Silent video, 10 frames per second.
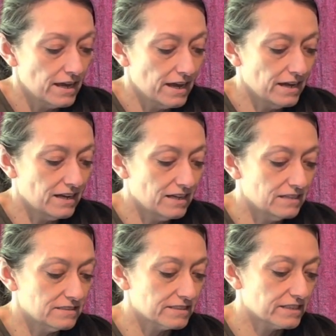
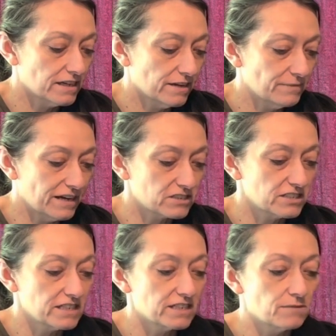and I'm
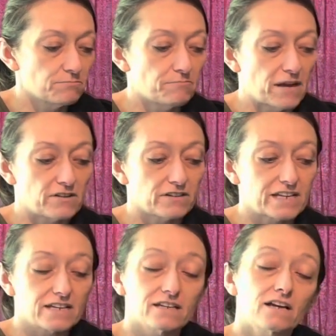actually gonna
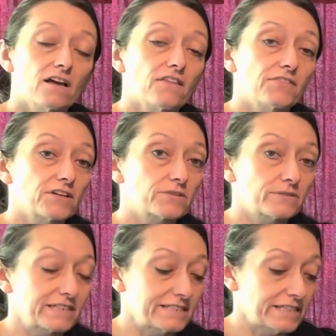bury the
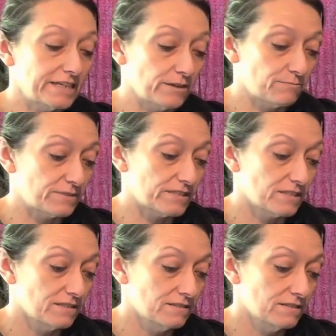green tips
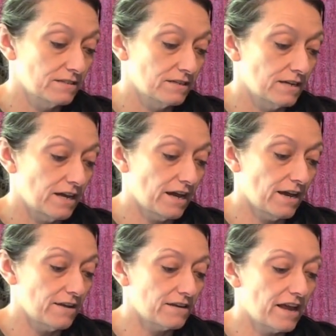uh,
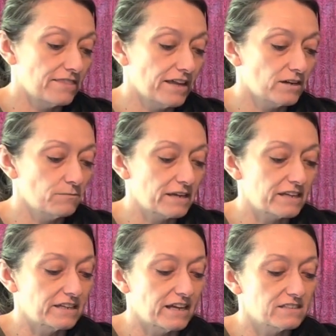and that'll make
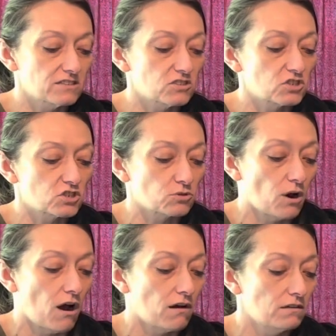it nice and
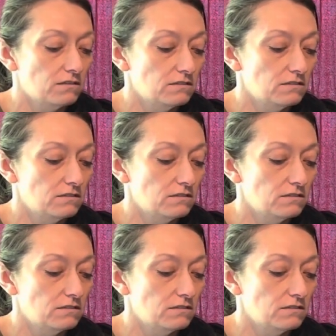strong.